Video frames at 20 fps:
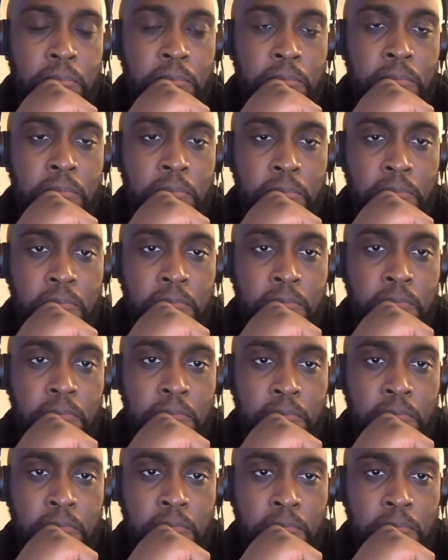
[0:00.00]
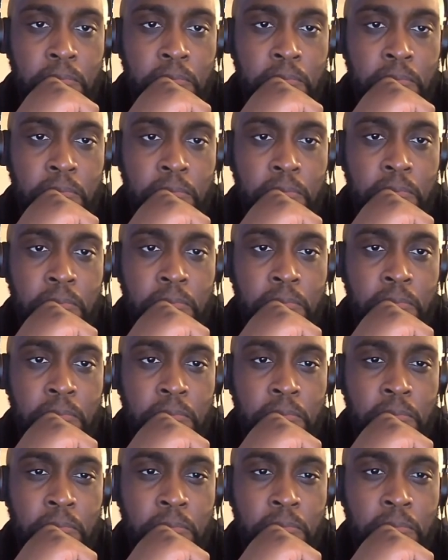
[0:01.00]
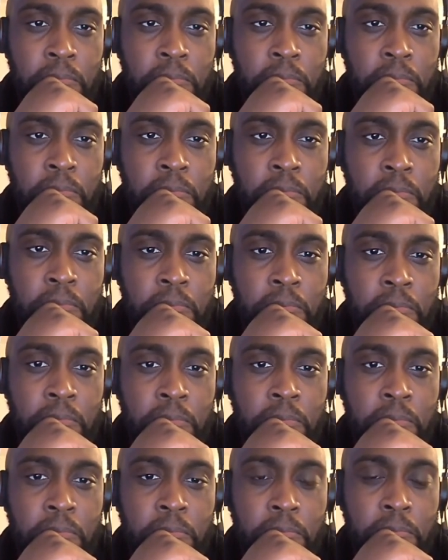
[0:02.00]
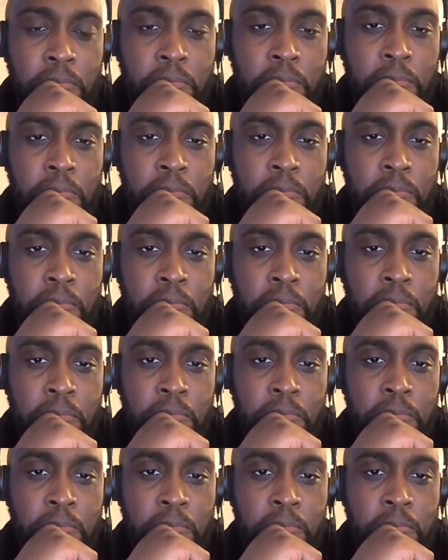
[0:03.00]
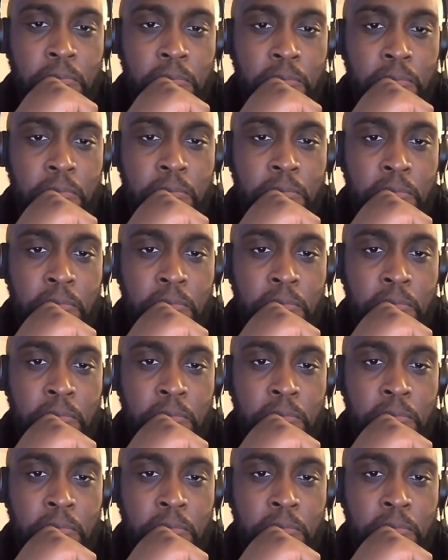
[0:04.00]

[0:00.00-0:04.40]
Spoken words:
(silent)